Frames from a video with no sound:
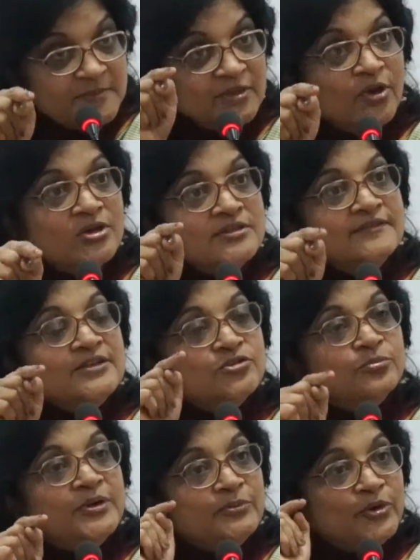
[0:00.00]
This is
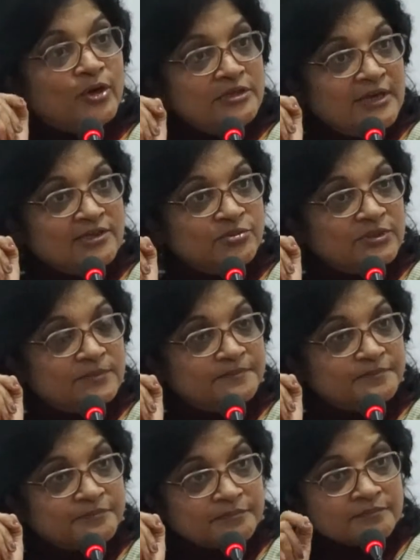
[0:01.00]
because of that Supreme Court
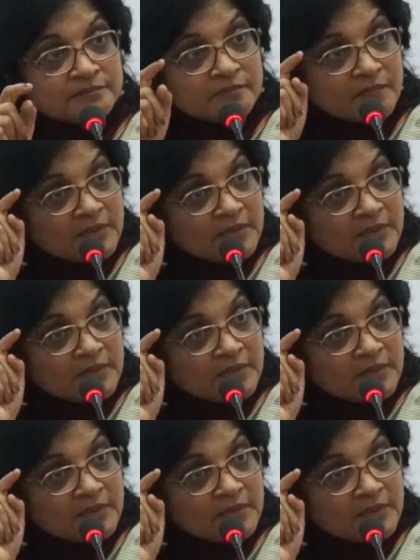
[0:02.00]
judgment.